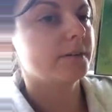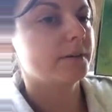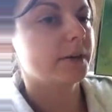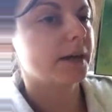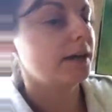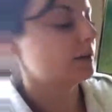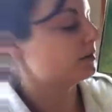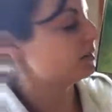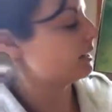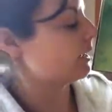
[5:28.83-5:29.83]
Okay? It
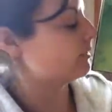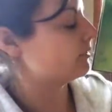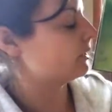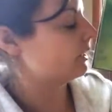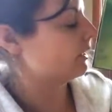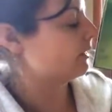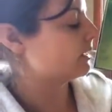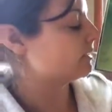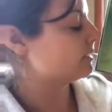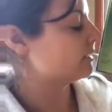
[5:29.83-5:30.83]
doesn't have
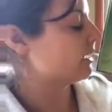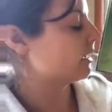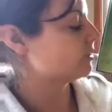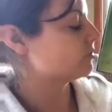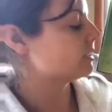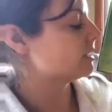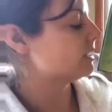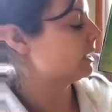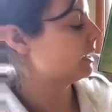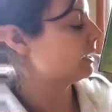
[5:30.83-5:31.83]
this extra
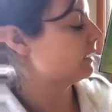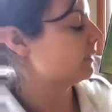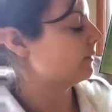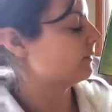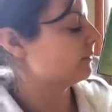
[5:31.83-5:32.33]
stick here.